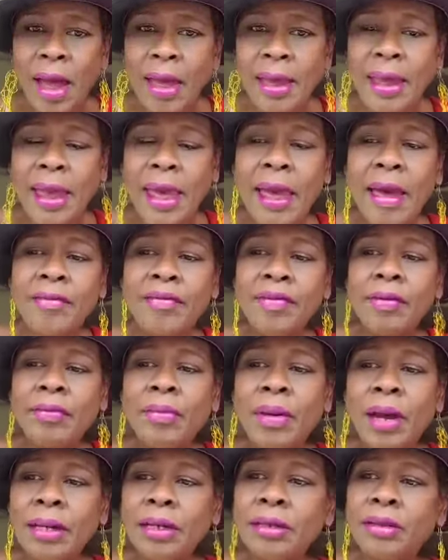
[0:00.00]
I have in
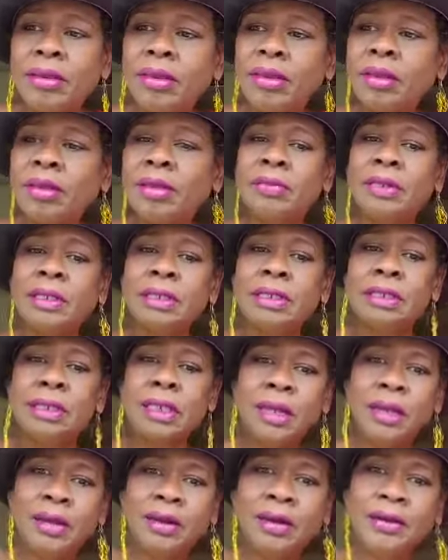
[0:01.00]
my thermos
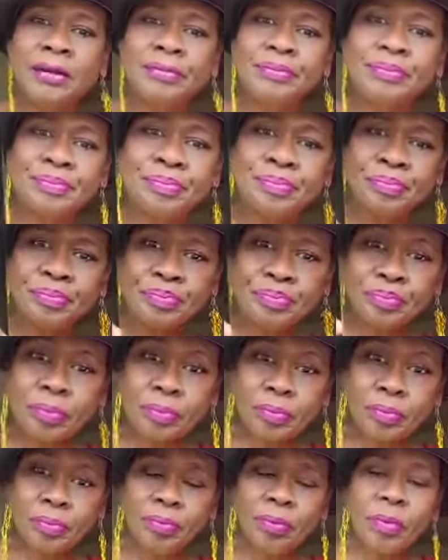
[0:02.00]
here,
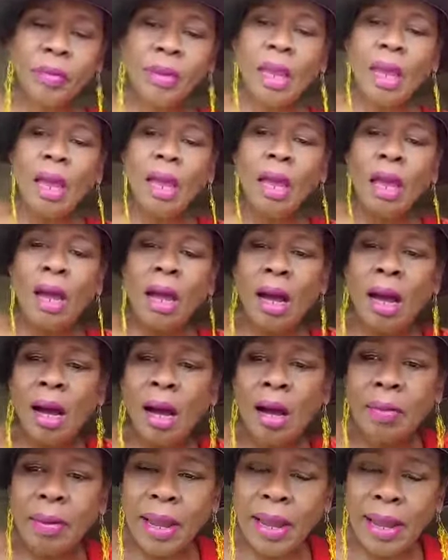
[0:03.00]

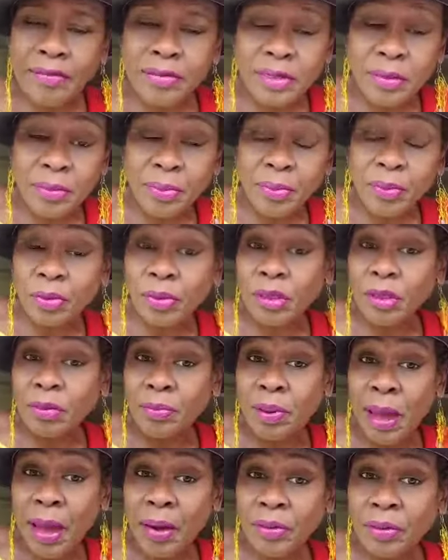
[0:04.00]
I have some protein
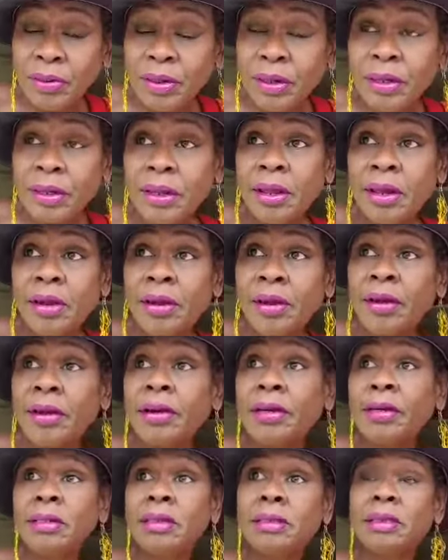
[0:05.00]
powder in
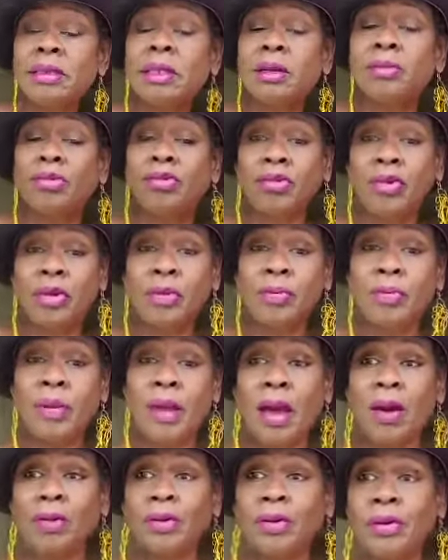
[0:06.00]
there, some green
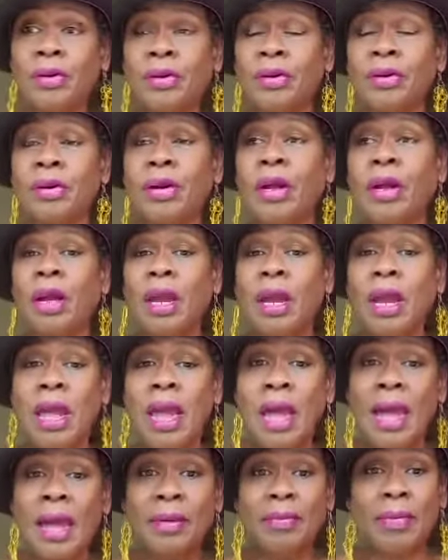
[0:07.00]
powder,
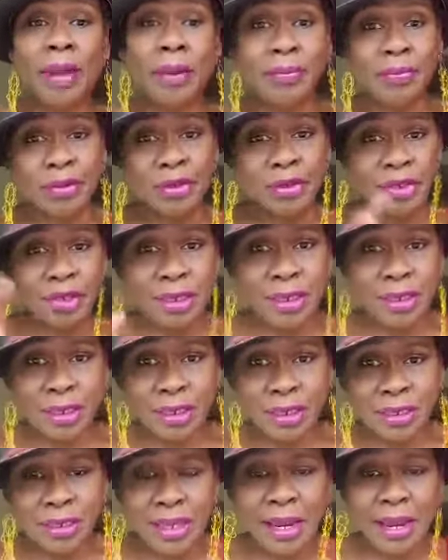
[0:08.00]
and my bush
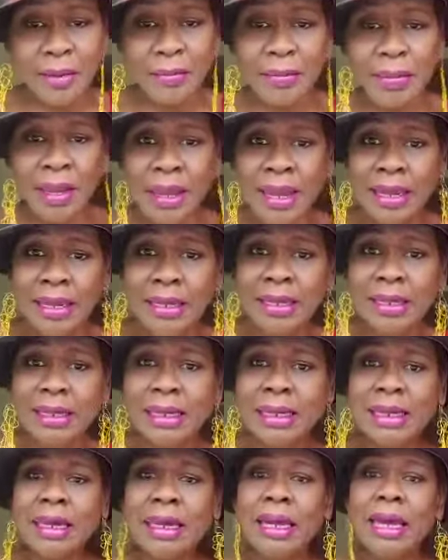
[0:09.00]
teas that I made.
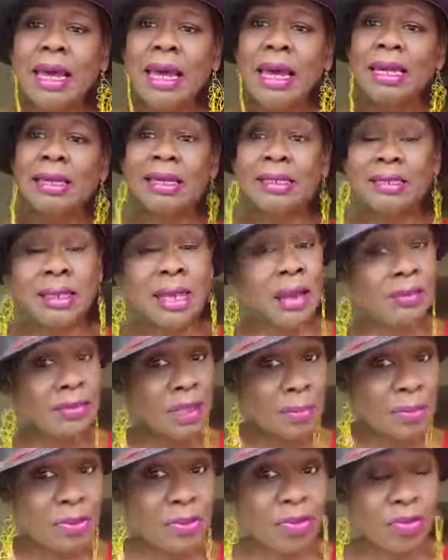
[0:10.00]
And there are times
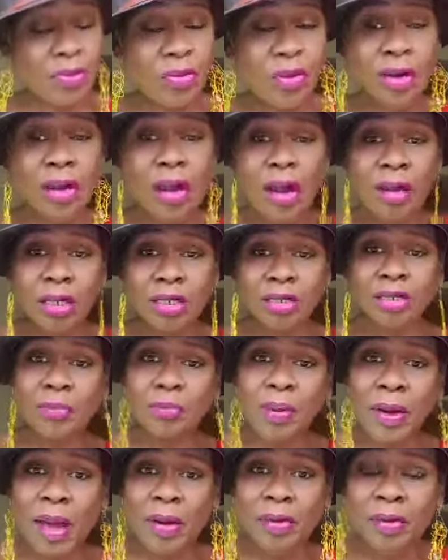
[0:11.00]
I throw in
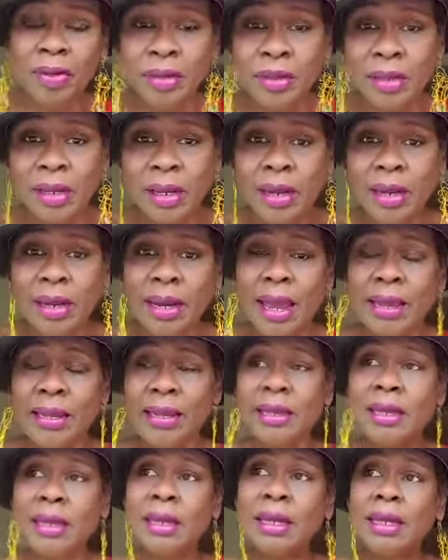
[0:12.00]
collagen powder in there, and
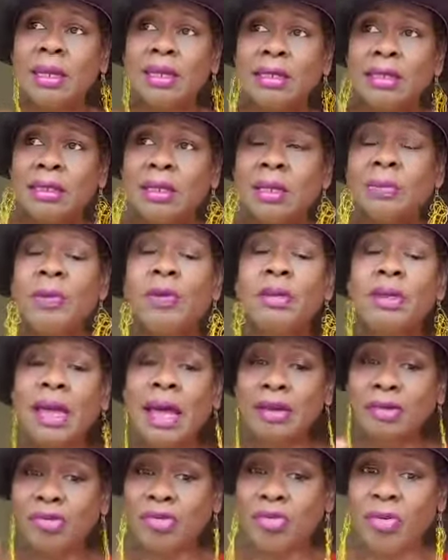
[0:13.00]
I sip on
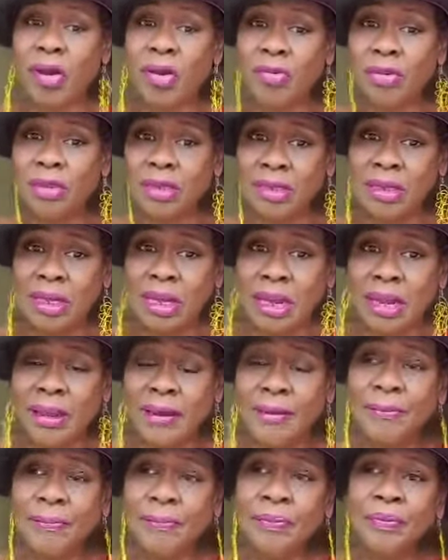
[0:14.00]
that throughout the day.